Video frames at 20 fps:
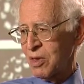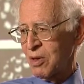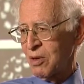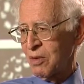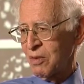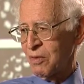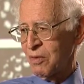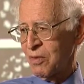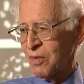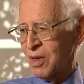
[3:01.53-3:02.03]

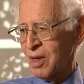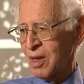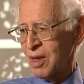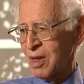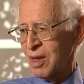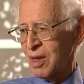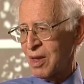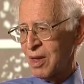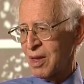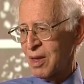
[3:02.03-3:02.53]
of
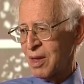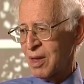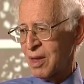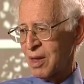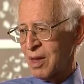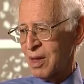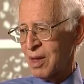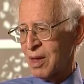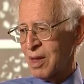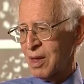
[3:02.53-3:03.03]
uh,
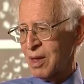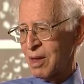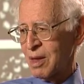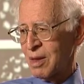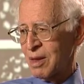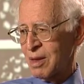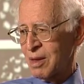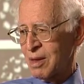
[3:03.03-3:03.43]
uh,